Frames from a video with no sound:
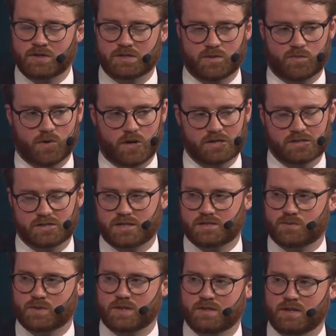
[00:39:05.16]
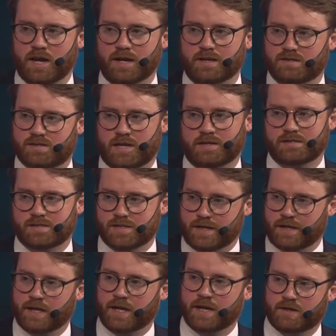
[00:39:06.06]
a process with
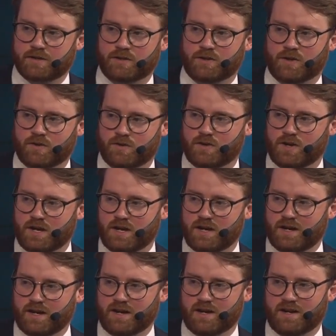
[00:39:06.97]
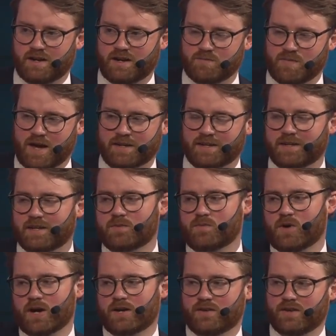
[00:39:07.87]
Senelec, mandated
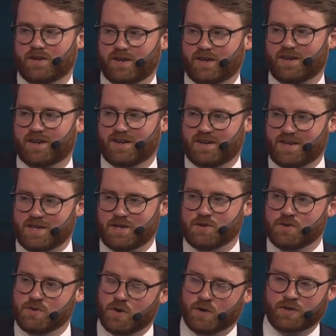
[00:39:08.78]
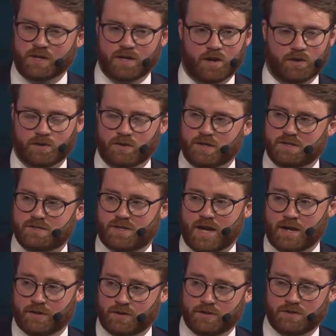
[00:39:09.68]
by the EU on the
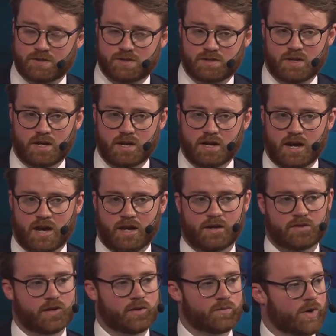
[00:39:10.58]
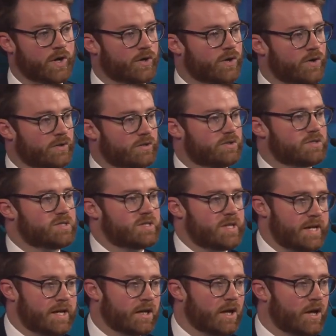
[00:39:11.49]
standards. And I think we're going to
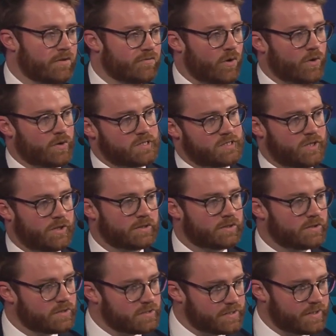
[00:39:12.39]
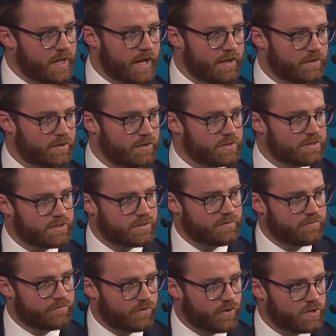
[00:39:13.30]
see a lot of horizontal
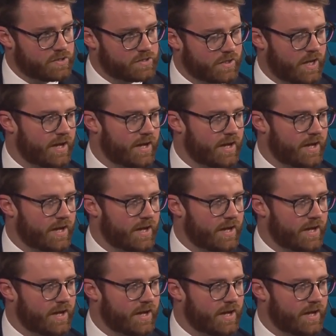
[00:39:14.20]
standards first,